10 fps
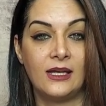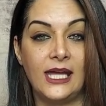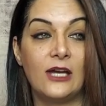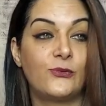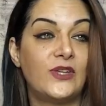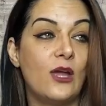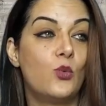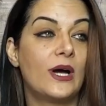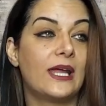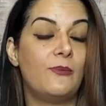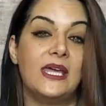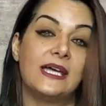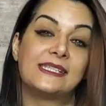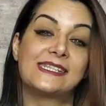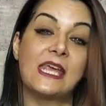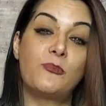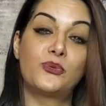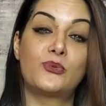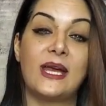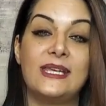If they want to be a
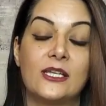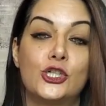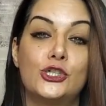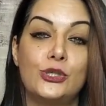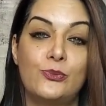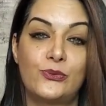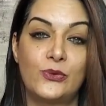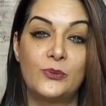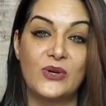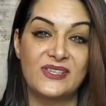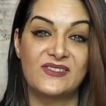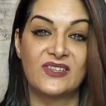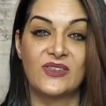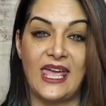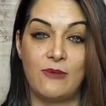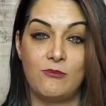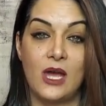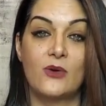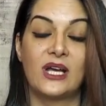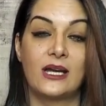separated group from rest of the
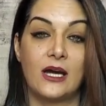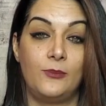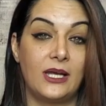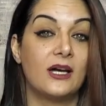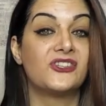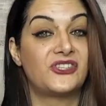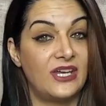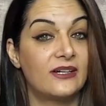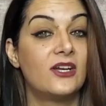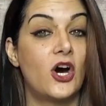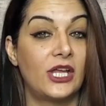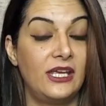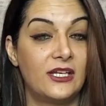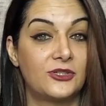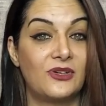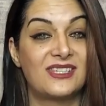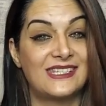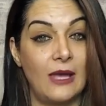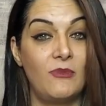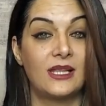America because they're not here to
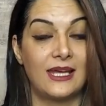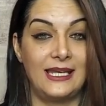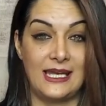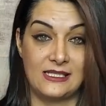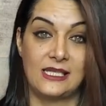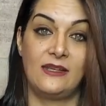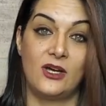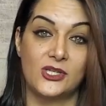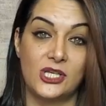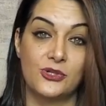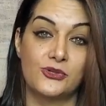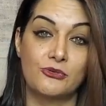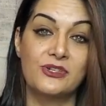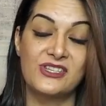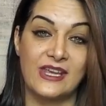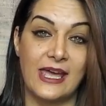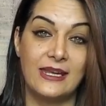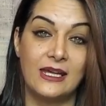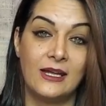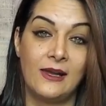assimilate, as Linda Sarsour
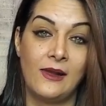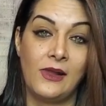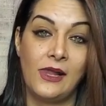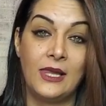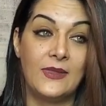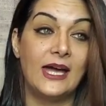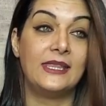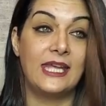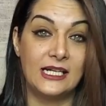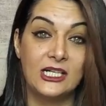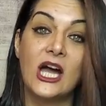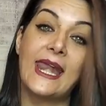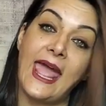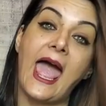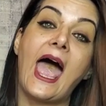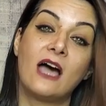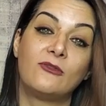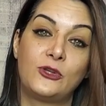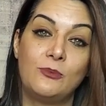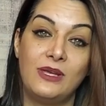said, then they're going to have
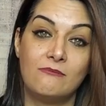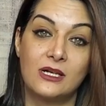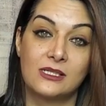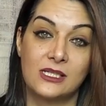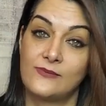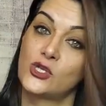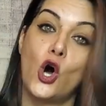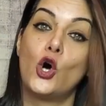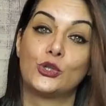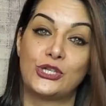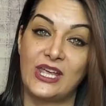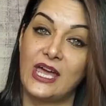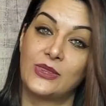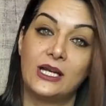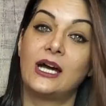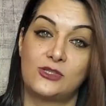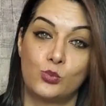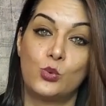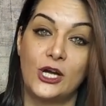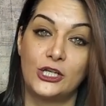to be Muslims altogether as
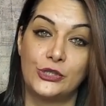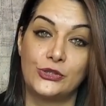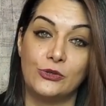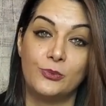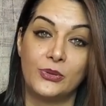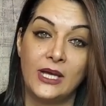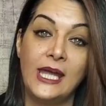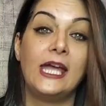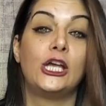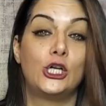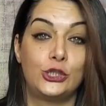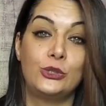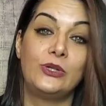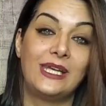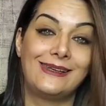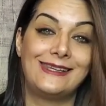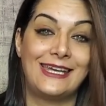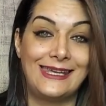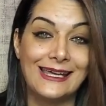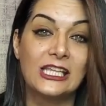one group, including the
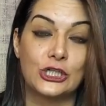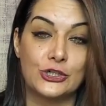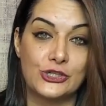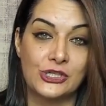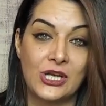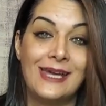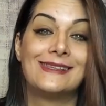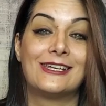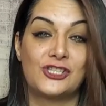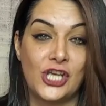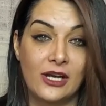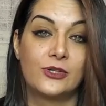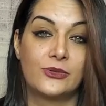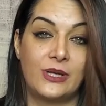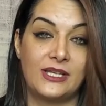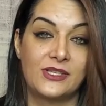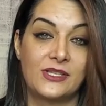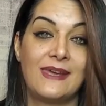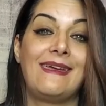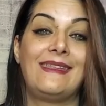killers, the terrorists,
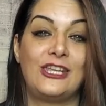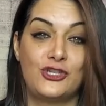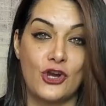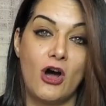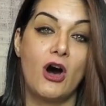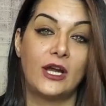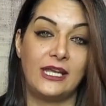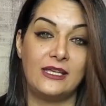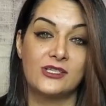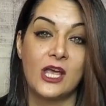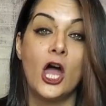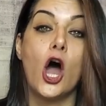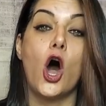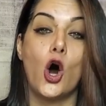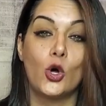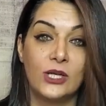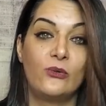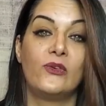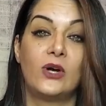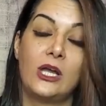and the jihadis, all the
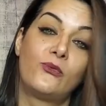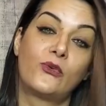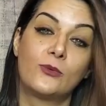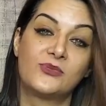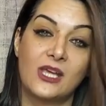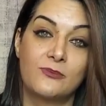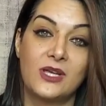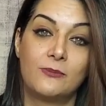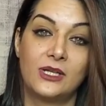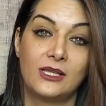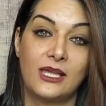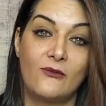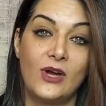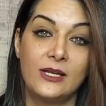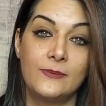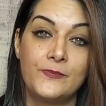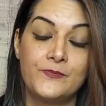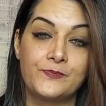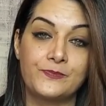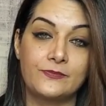way from September 11
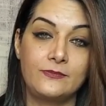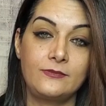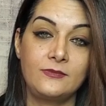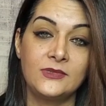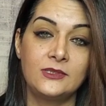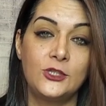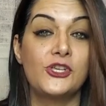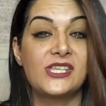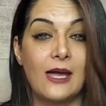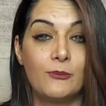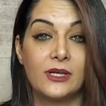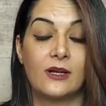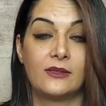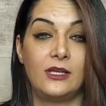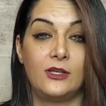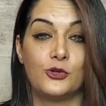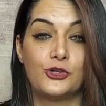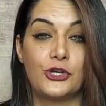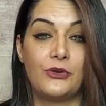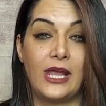to San Bernardino
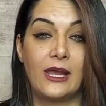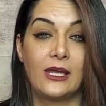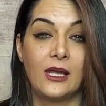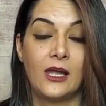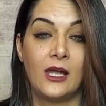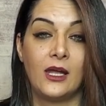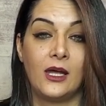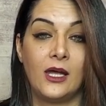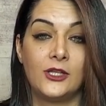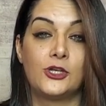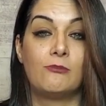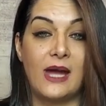shooting, to